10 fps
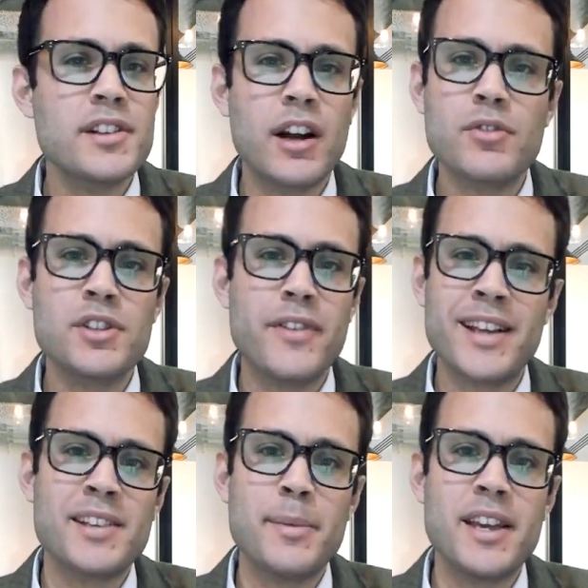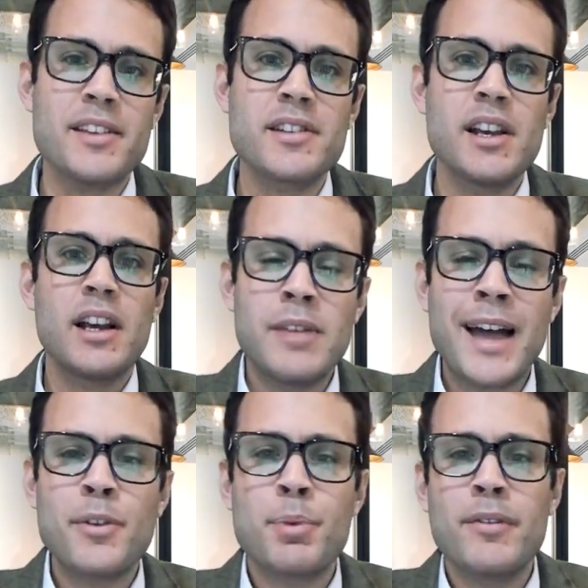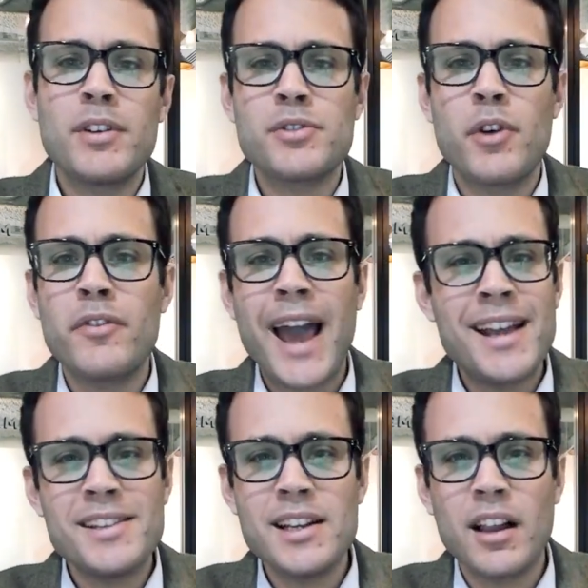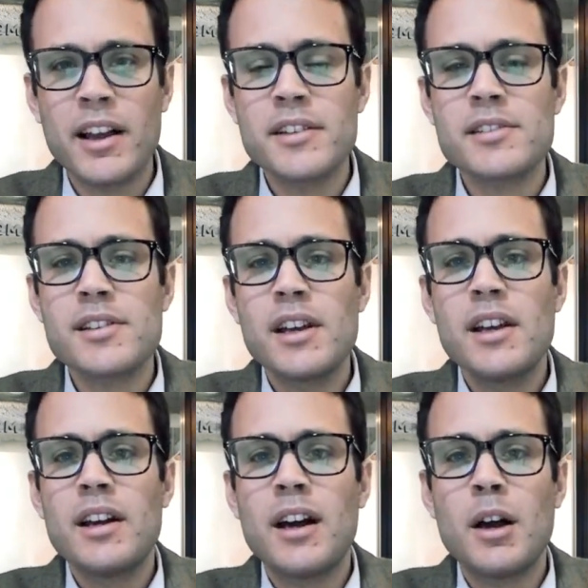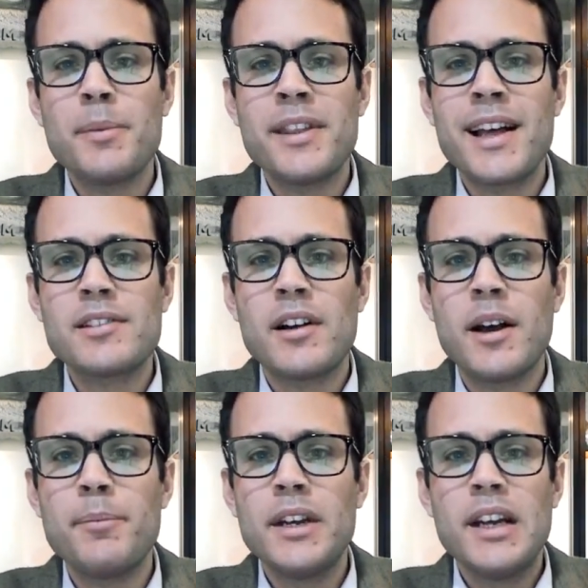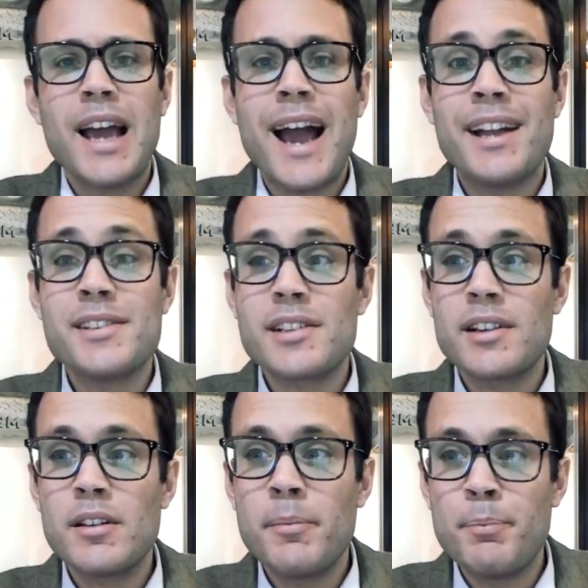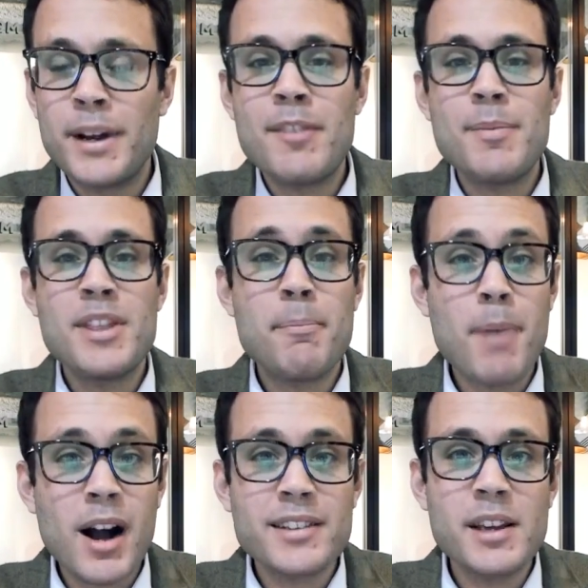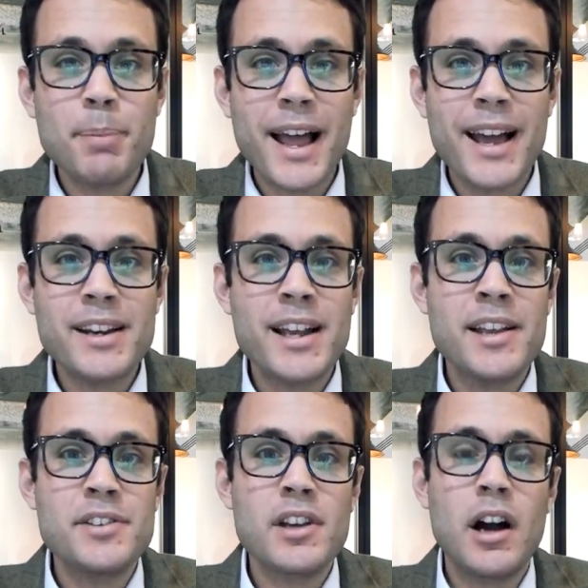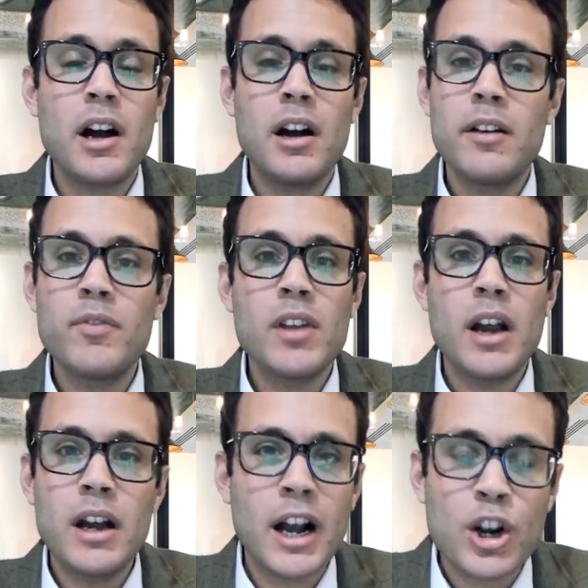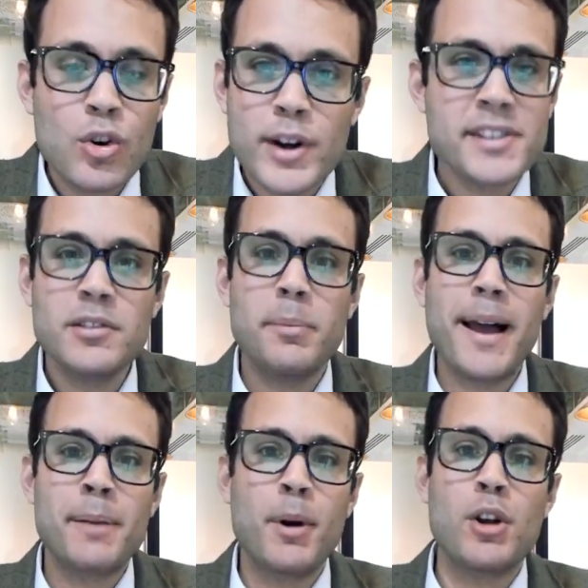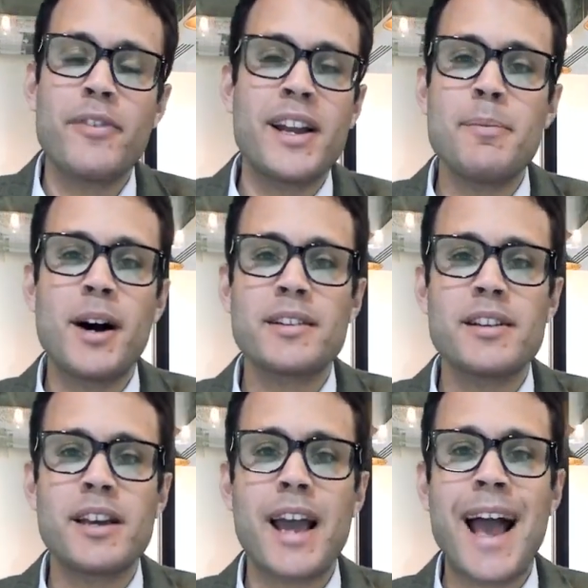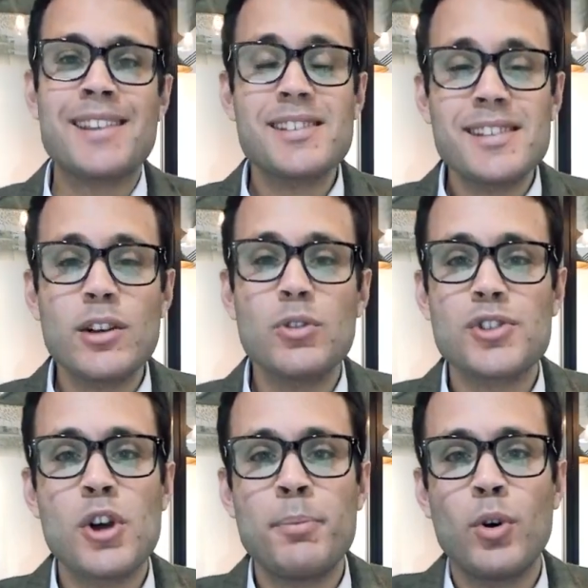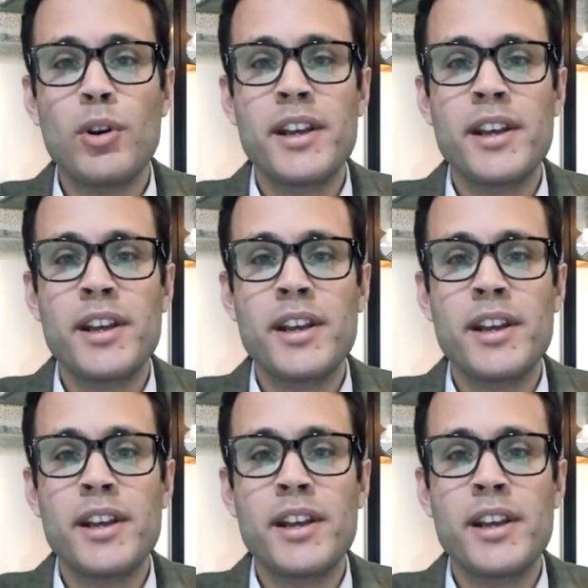and hundreds of SMEs, had the privilege of over 80 clients in that time. And believe me, the marketing plan is a critical backbone of any marketing and still so poorly